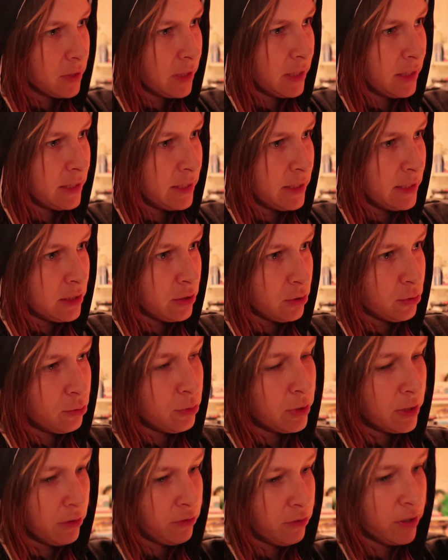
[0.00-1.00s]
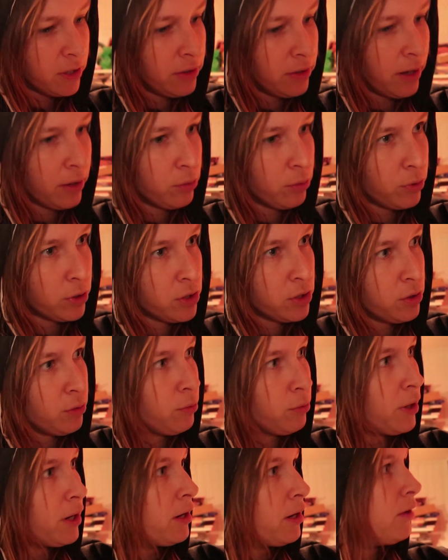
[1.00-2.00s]
I need to really figure out what to
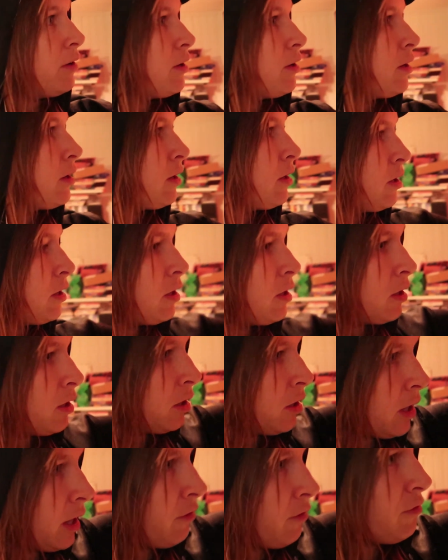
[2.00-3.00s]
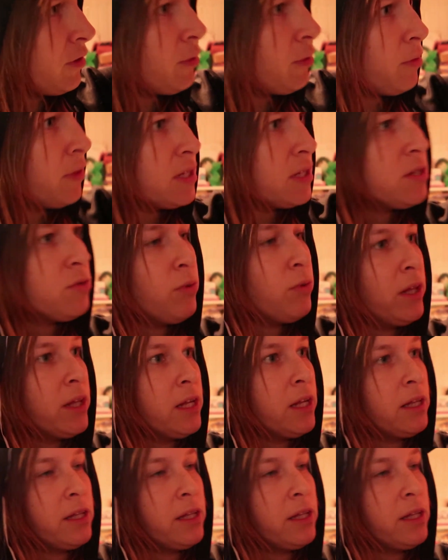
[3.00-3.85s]
wear. I found this really